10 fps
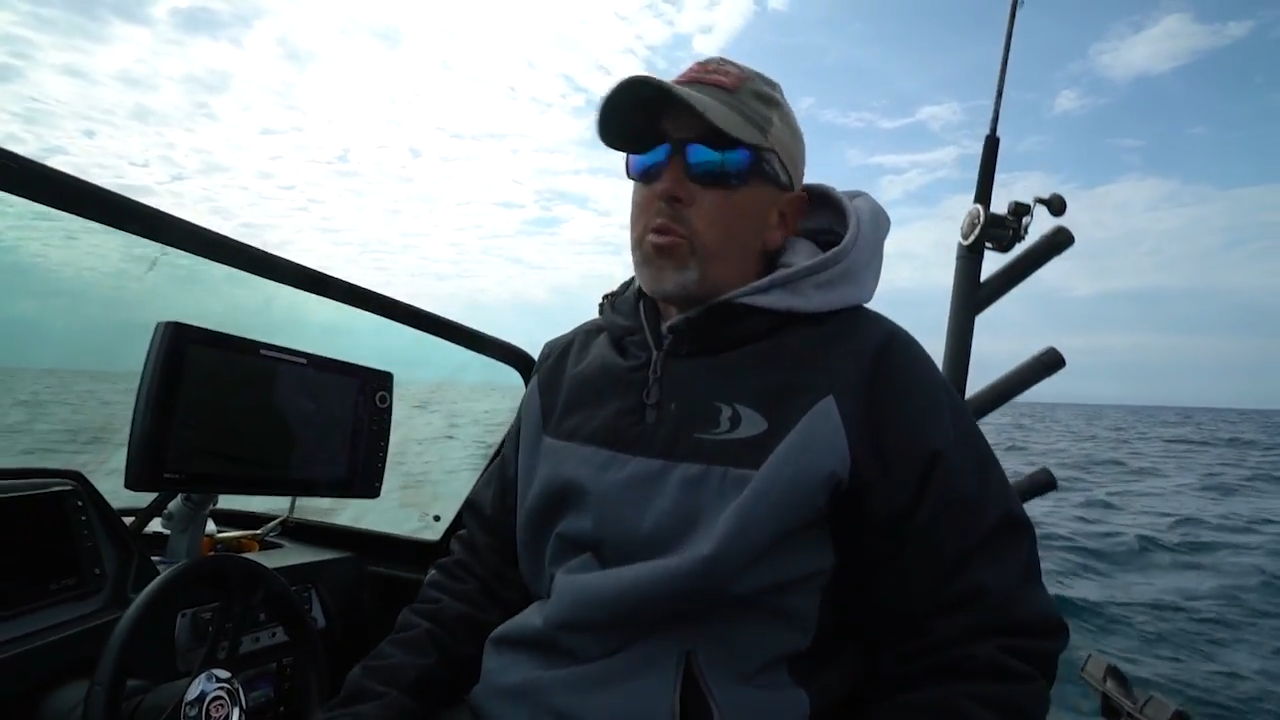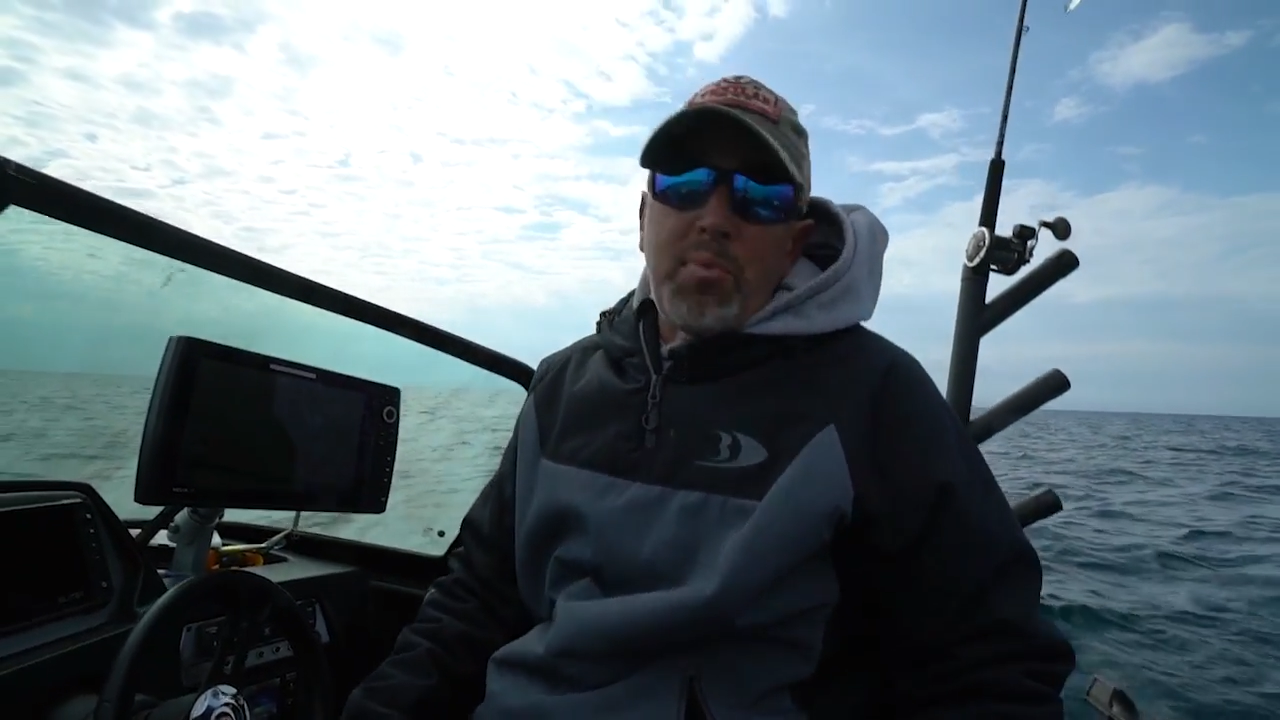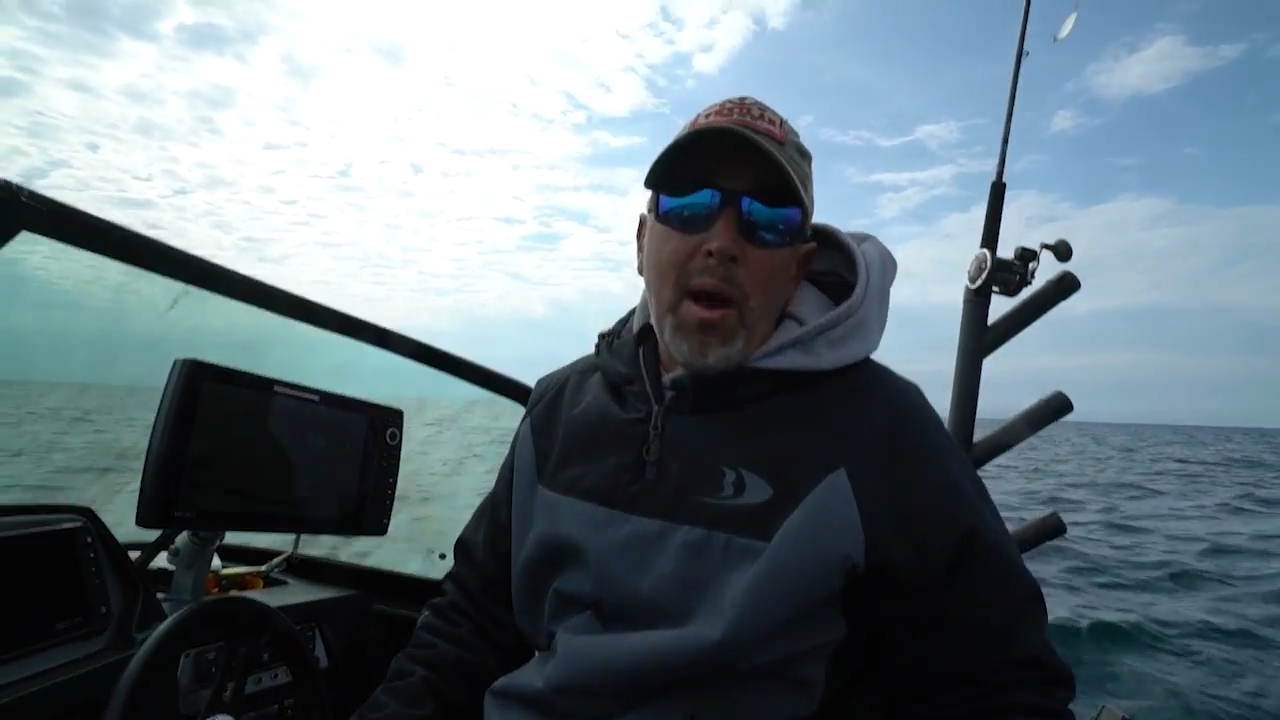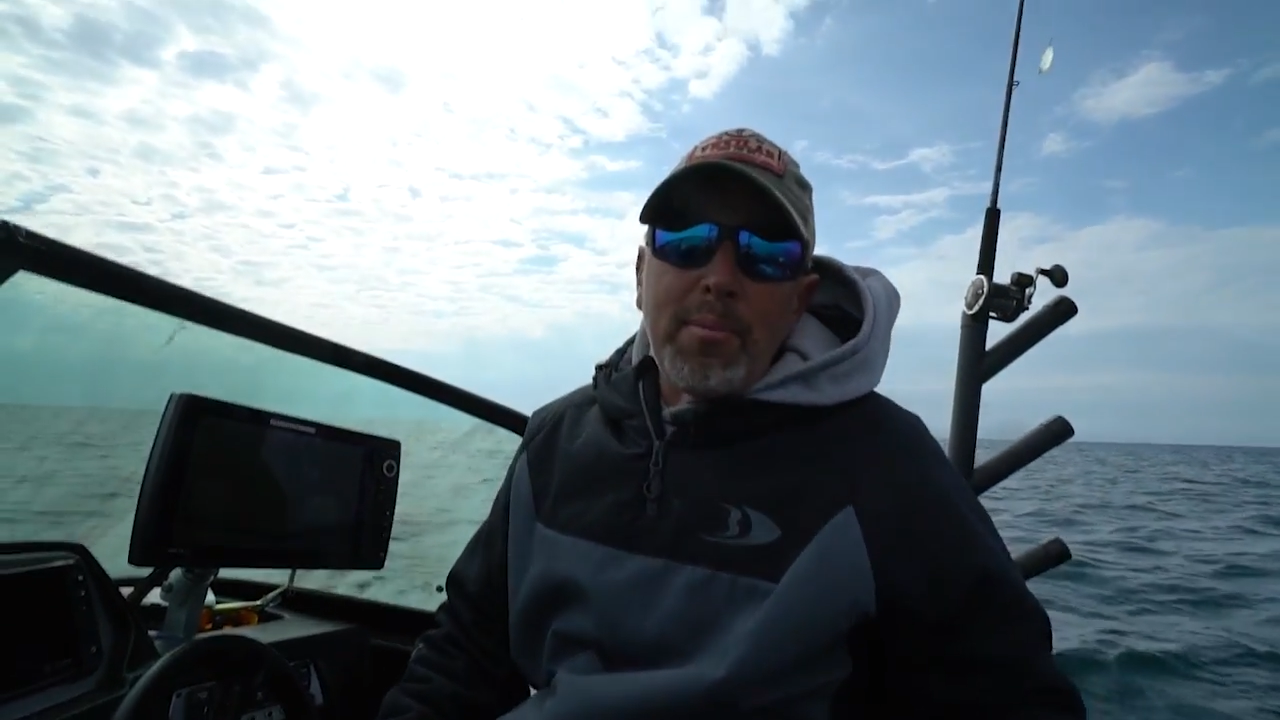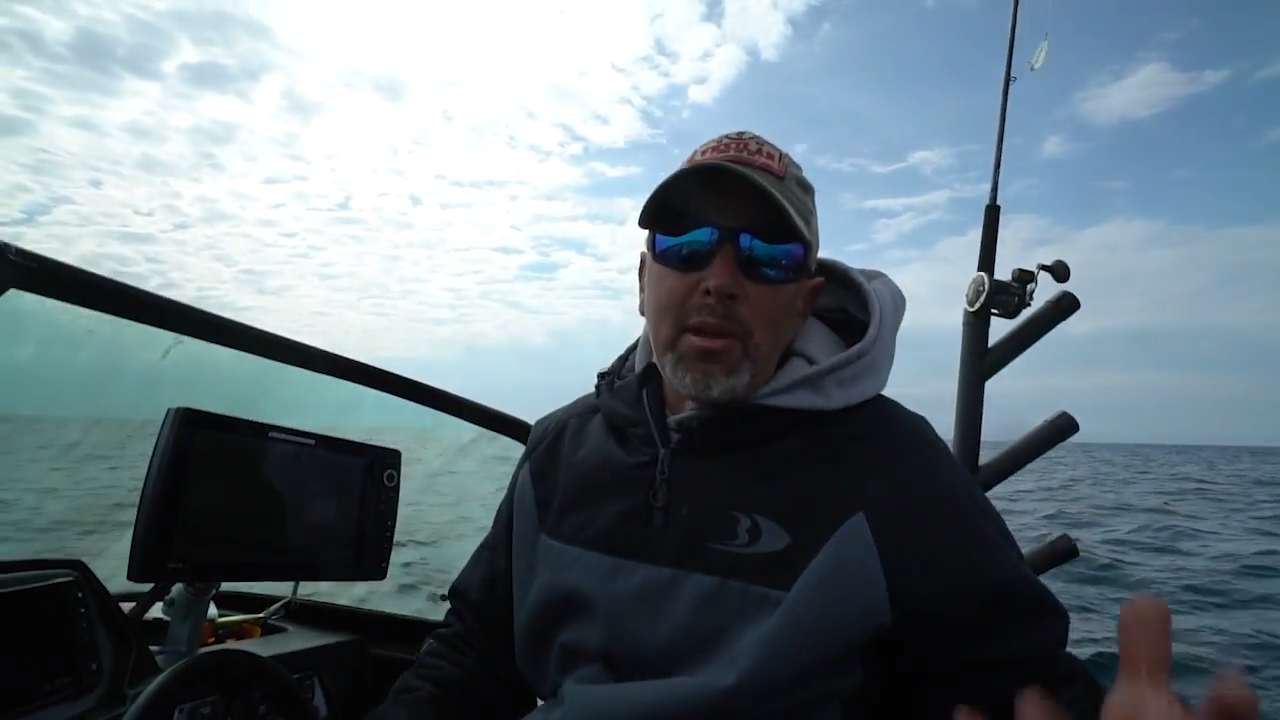We're
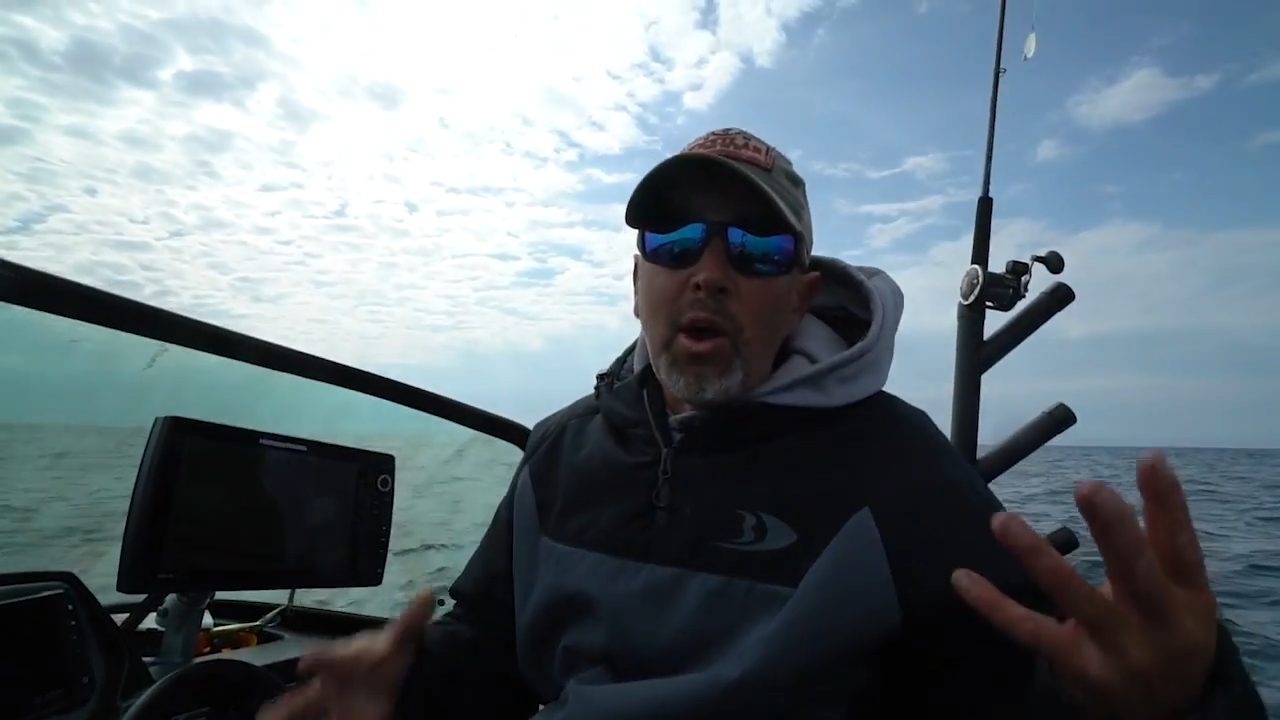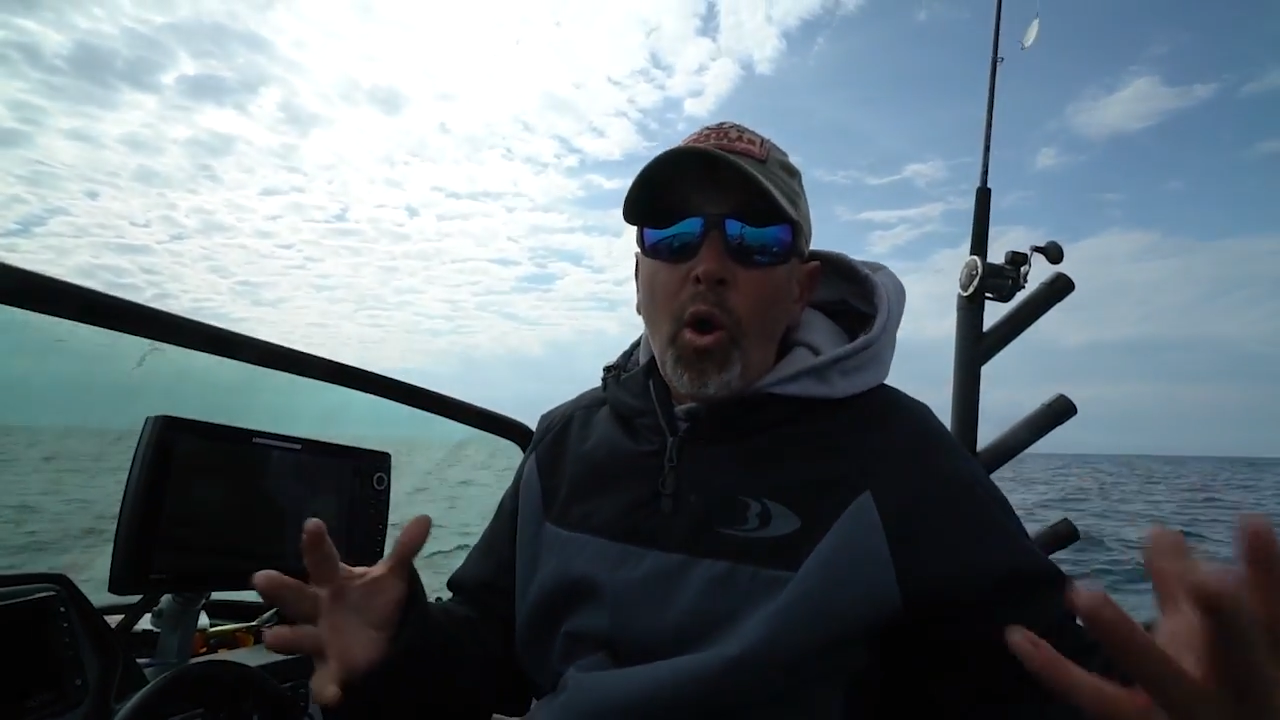probably,